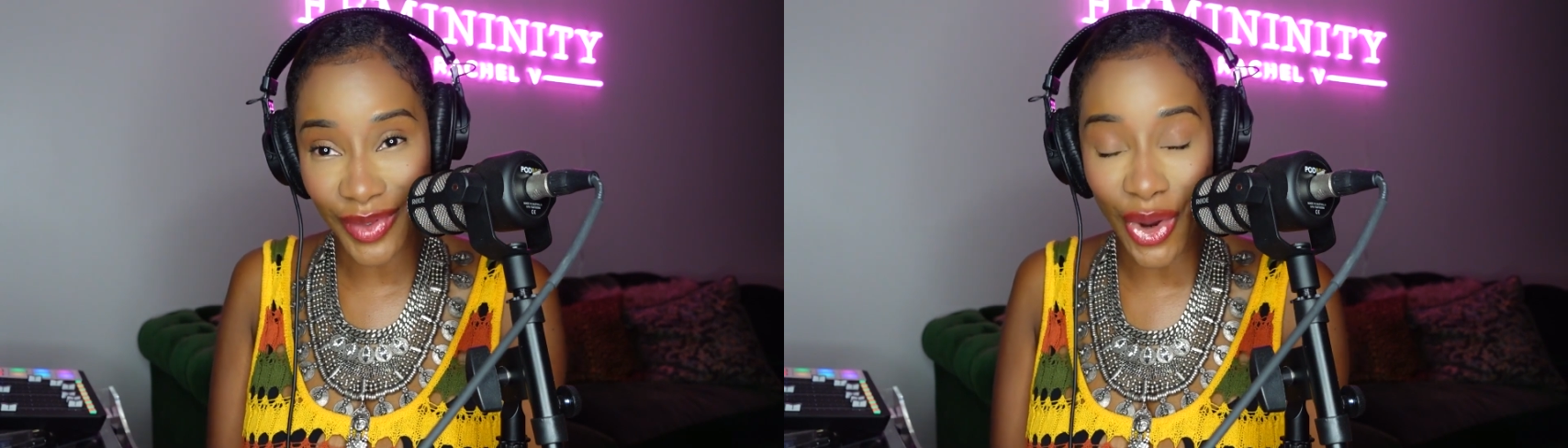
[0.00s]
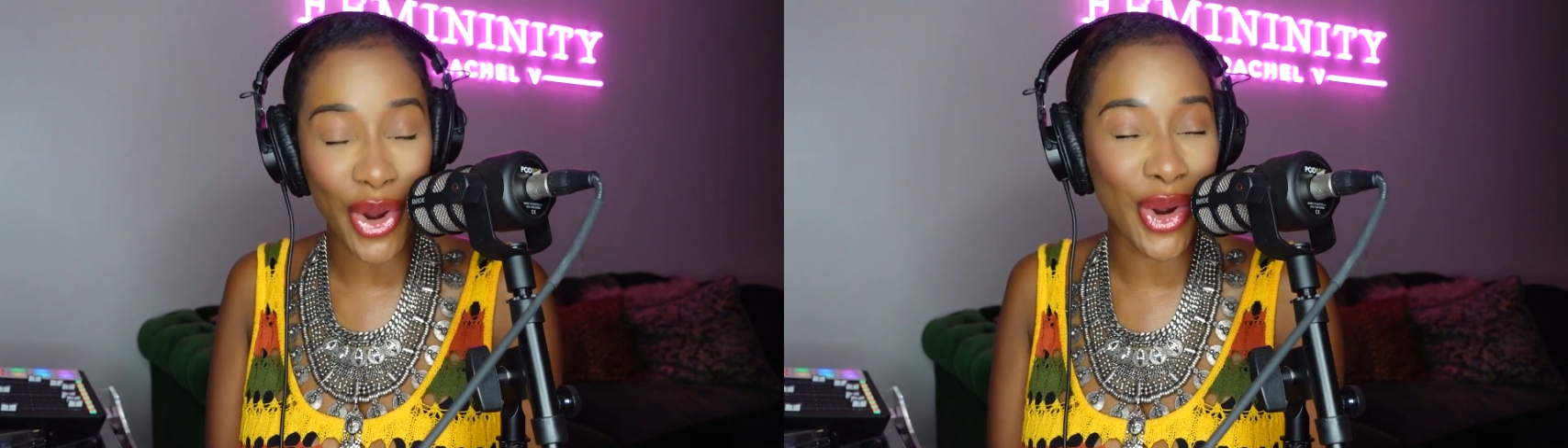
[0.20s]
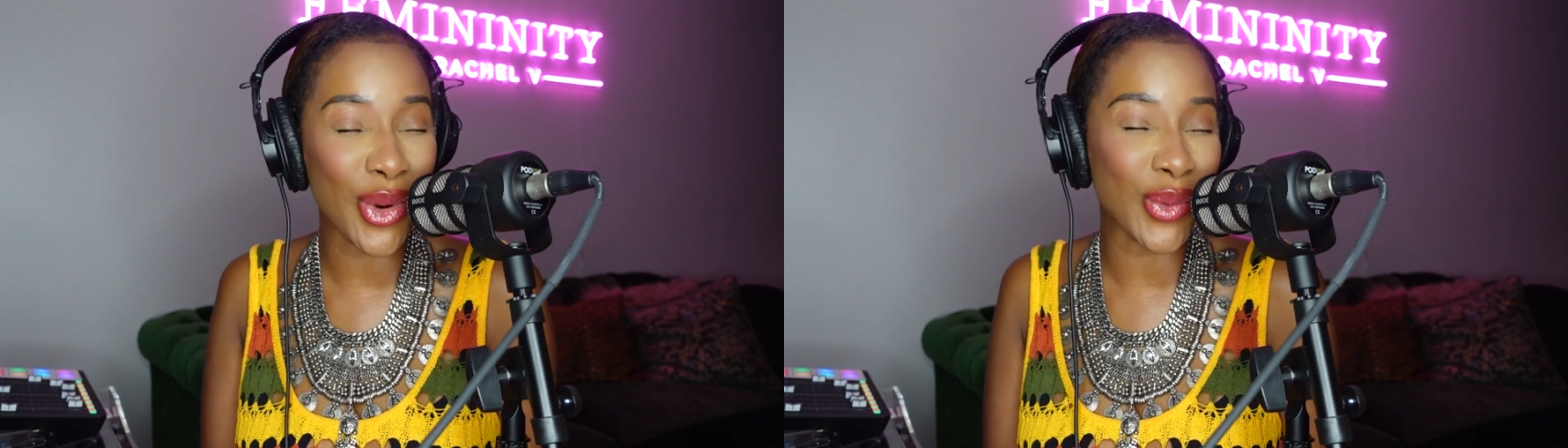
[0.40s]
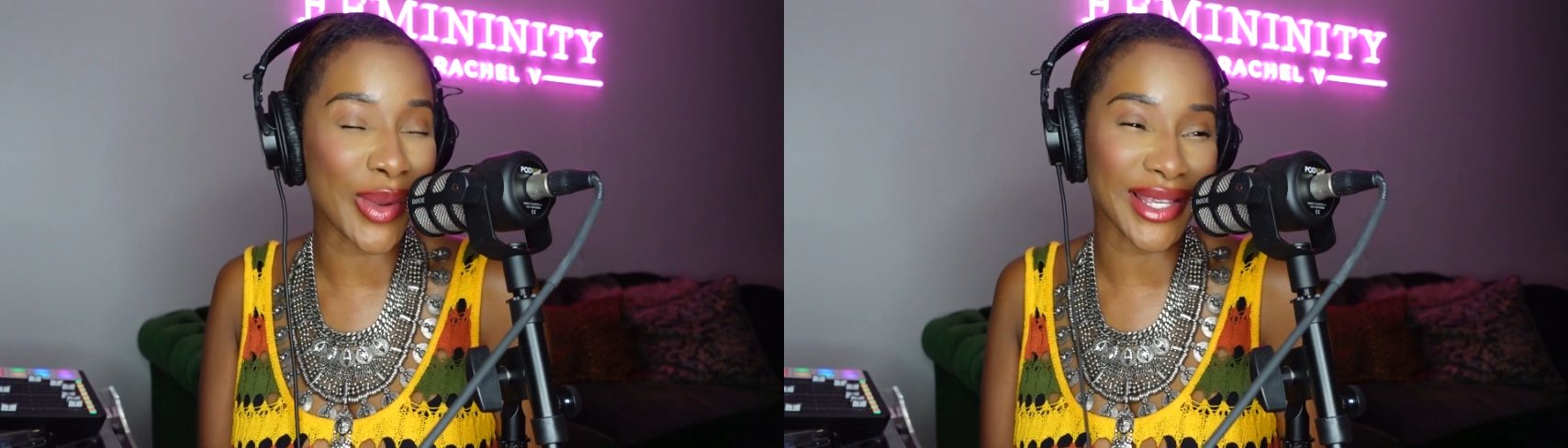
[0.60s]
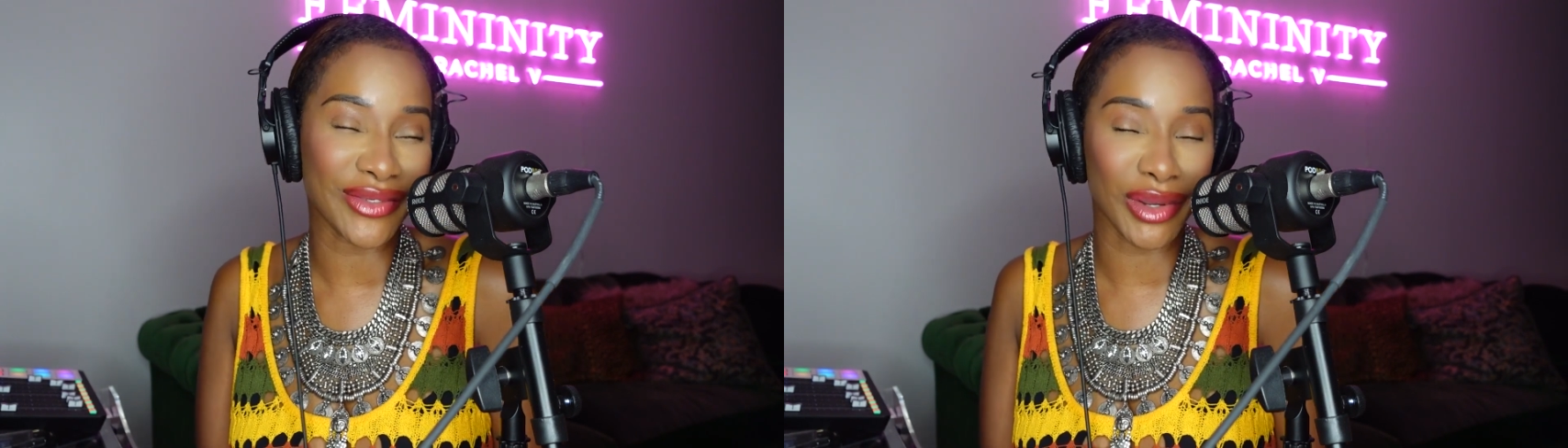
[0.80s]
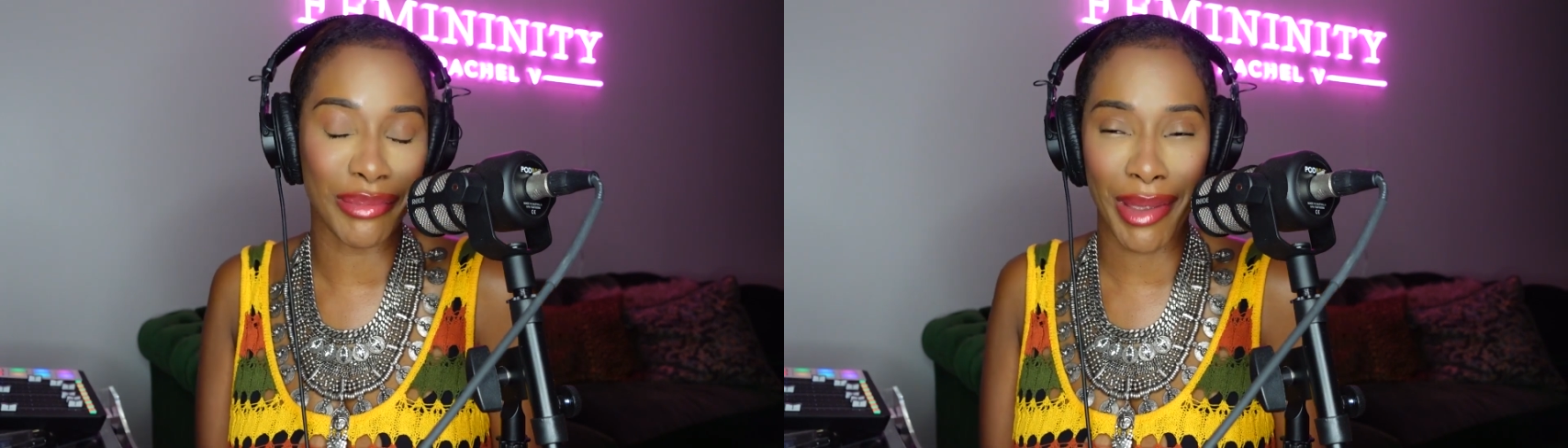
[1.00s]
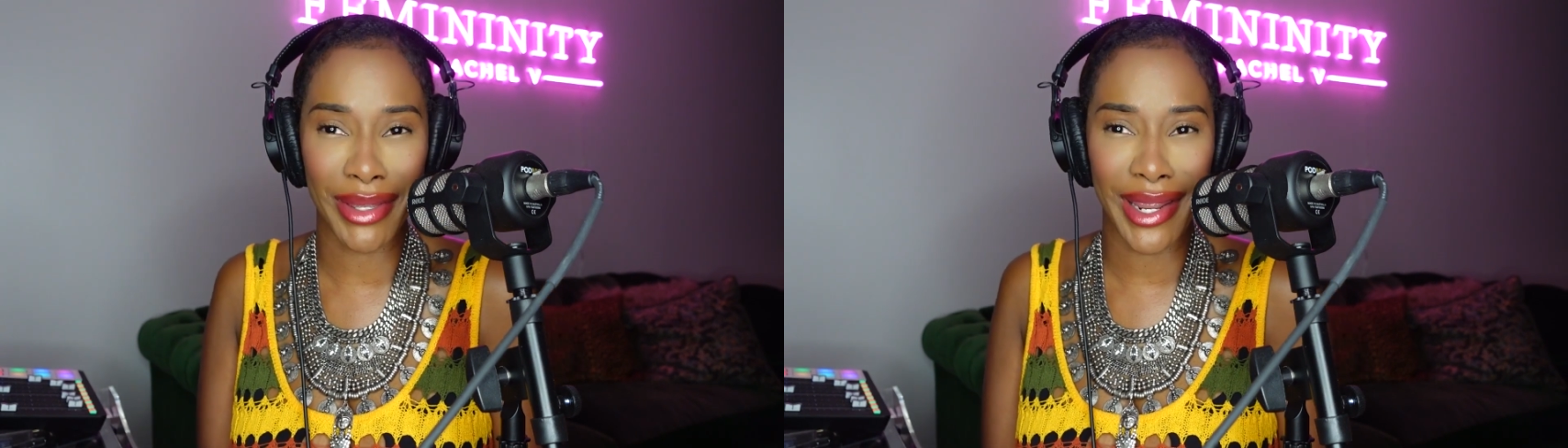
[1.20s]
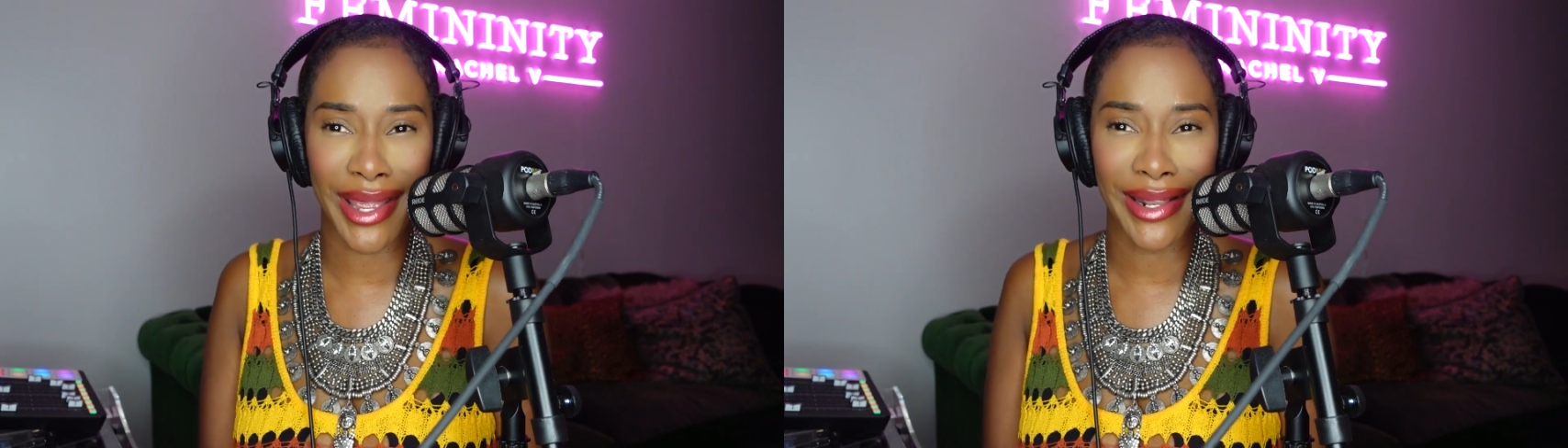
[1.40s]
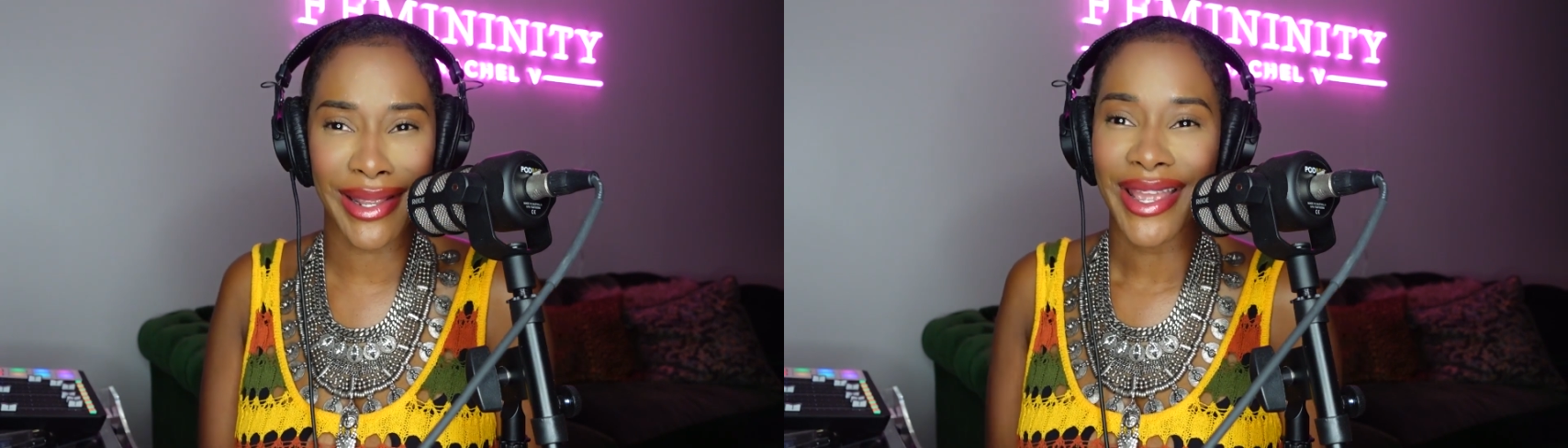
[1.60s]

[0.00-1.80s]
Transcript: Always remember that.